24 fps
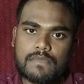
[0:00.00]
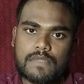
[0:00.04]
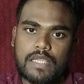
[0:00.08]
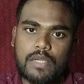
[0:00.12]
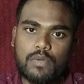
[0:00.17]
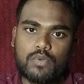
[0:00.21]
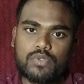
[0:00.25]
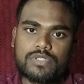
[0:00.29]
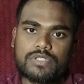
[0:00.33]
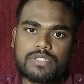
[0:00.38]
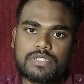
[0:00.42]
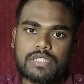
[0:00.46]
I
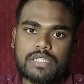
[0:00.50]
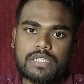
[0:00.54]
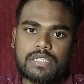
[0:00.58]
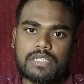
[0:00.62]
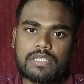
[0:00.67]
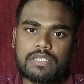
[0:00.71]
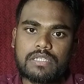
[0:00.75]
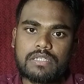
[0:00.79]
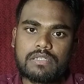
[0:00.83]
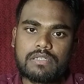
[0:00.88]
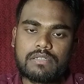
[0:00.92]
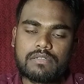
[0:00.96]
would
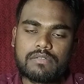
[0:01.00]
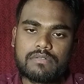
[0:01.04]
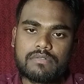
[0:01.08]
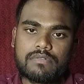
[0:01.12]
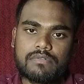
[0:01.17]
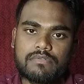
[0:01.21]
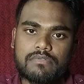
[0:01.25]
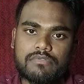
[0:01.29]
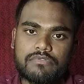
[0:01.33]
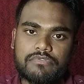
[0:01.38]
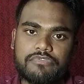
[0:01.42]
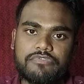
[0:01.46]
say
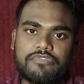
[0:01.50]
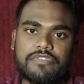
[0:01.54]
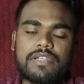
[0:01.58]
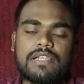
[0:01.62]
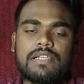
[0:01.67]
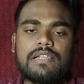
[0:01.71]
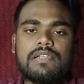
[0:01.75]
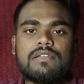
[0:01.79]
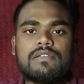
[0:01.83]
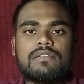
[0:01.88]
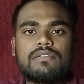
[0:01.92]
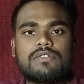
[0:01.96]

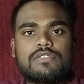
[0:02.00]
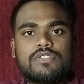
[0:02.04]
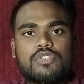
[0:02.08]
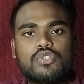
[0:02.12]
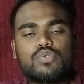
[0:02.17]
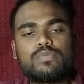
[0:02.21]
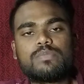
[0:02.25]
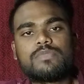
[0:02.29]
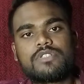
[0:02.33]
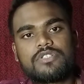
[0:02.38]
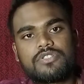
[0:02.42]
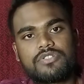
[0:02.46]
fill
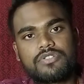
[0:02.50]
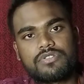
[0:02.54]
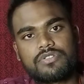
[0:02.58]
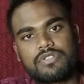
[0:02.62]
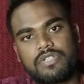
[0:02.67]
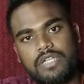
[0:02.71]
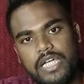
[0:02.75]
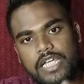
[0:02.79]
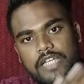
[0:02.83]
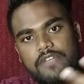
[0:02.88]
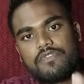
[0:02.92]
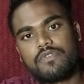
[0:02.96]
too
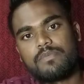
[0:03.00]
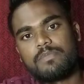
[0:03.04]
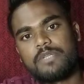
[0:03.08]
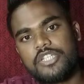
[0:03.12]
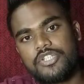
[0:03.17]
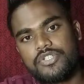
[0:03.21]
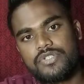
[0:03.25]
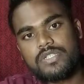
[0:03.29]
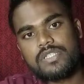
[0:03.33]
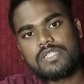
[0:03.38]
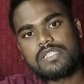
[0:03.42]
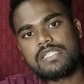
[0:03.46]
much
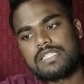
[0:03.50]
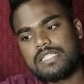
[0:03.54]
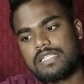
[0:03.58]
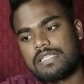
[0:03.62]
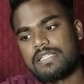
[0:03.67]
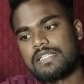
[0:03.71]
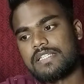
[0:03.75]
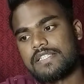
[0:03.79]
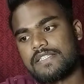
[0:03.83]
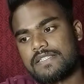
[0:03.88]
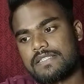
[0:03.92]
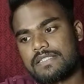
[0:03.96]
informations in
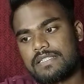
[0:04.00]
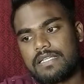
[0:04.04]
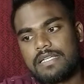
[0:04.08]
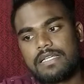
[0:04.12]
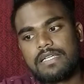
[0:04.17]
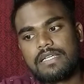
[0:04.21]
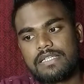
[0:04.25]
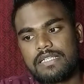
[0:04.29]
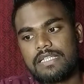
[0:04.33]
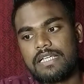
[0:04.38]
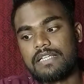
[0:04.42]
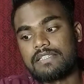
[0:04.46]
this.
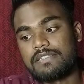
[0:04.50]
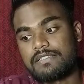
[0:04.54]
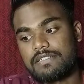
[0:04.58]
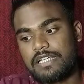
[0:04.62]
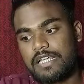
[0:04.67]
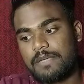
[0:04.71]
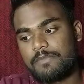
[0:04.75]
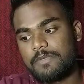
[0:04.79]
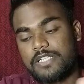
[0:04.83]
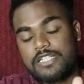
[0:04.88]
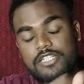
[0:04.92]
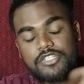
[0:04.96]
Yeah,
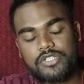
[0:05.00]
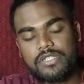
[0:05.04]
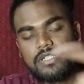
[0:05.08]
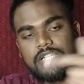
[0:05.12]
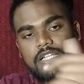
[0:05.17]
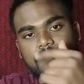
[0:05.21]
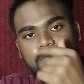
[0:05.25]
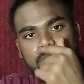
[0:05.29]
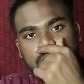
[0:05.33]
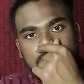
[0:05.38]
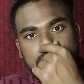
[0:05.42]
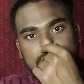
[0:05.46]
third application,
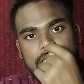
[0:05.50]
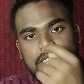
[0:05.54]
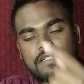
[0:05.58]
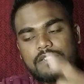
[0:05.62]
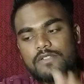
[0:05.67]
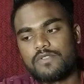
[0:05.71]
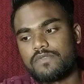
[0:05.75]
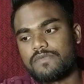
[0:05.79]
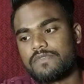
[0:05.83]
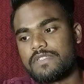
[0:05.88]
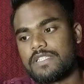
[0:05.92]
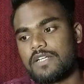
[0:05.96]
let me tell
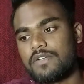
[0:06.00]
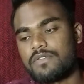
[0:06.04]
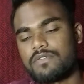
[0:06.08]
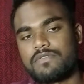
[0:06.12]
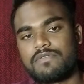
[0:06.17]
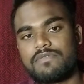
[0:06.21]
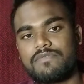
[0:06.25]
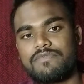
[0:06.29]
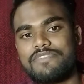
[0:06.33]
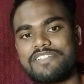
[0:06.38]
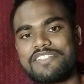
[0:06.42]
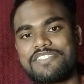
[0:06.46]
you without
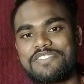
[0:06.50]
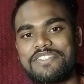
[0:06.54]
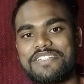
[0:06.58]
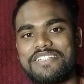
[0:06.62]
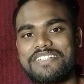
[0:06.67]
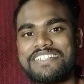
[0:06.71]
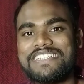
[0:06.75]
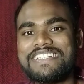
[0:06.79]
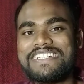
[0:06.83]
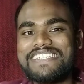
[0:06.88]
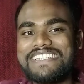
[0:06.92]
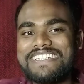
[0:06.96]

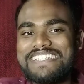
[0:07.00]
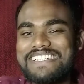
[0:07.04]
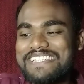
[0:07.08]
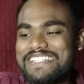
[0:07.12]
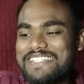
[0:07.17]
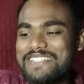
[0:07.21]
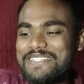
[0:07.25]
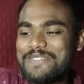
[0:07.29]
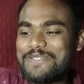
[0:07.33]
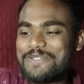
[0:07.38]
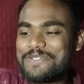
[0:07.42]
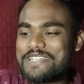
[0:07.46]
wasting
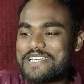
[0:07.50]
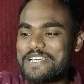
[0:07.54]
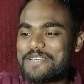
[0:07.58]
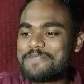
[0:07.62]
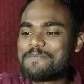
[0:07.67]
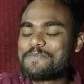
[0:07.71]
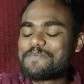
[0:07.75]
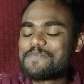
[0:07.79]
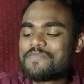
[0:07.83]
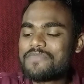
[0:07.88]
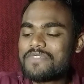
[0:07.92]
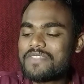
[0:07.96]
your
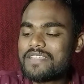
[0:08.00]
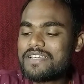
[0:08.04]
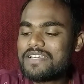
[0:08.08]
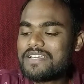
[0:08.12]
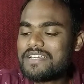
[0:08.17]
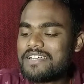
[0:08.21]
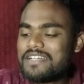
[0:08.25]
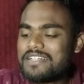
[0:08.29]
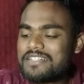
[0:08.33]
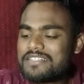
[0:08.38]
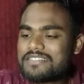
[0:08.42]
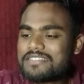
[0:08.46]
time.
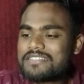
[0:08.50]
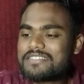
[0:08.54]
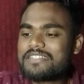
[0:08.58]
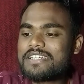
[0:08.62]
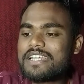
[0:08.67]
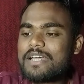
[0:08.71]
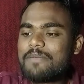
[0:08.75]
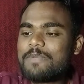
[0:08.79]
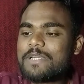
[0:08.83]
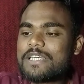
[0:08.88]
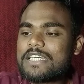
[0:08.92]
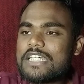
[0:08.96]

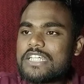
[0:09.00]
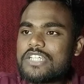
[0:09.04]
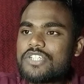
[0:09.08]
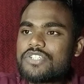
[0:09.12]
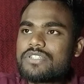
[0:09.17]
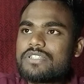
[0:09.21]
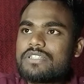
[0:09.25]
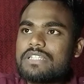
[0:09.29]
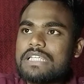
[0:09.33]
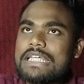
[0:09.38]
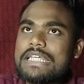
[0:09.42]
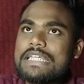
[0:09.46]
Third
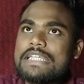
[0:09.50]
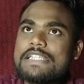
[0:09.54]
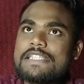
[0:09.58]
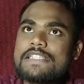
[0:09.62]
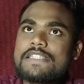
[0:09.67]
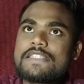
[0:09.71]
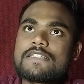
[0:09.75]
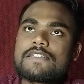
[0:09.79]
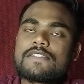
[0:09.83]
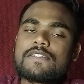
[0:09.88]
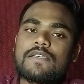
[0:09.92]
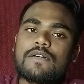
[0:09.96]
application
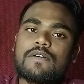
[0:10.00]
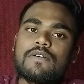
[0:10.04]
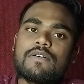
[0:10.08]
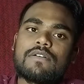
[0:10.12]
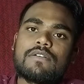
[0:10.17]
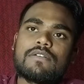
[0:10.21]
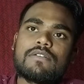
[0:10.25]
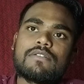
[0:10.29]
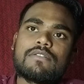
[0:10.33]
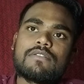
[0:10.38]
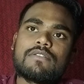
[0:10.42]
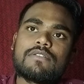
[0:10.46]
is
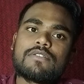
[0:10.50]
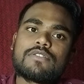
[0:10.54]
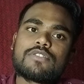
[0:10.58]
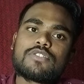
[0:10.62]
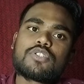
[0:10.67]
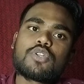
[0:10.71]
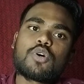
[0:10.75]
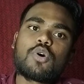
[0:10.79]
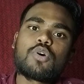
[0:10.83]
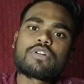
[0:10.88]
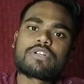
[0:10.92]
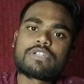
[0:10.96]

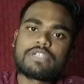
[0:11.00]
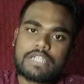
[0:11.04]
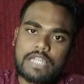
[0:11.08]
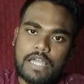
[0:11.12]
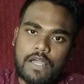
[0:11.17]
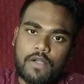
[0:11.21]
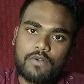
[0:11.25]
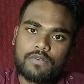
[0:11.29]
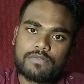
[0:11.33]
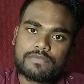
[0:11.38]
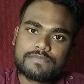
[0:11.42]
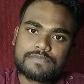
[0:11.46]

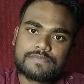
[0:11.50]
Talknow.